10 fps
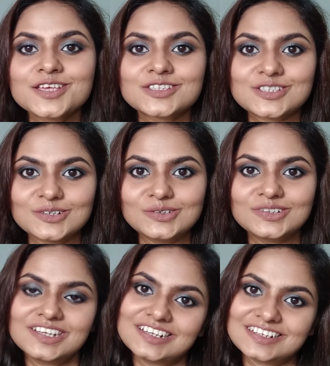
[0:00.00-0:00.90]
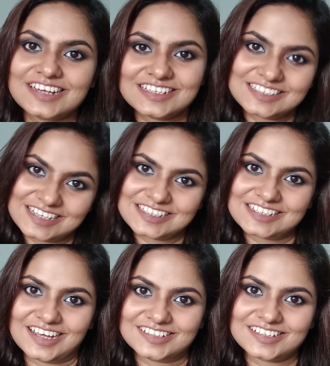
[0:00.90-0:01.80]
So let's get
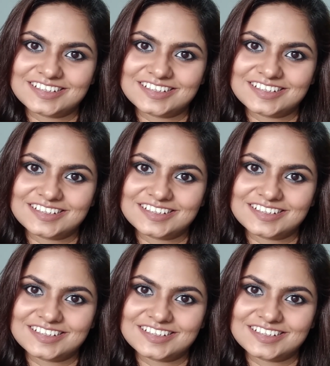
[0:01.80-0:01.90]
started.